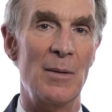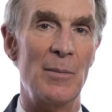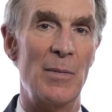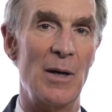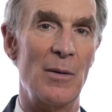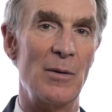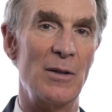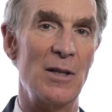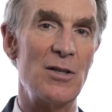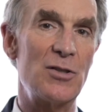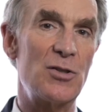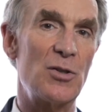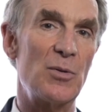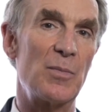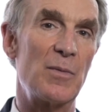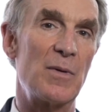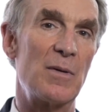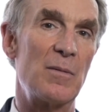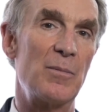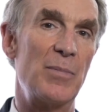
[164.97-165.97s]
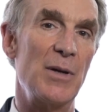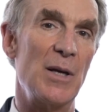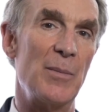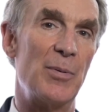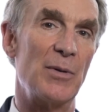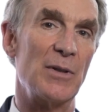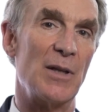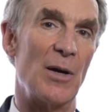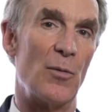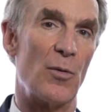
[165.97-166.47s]
But anyway, these are
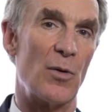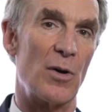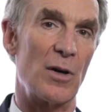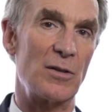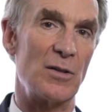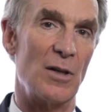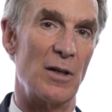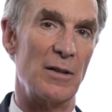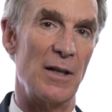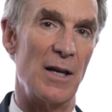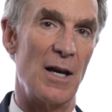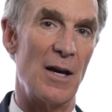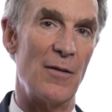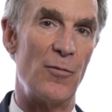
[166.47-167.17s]
people that worked on the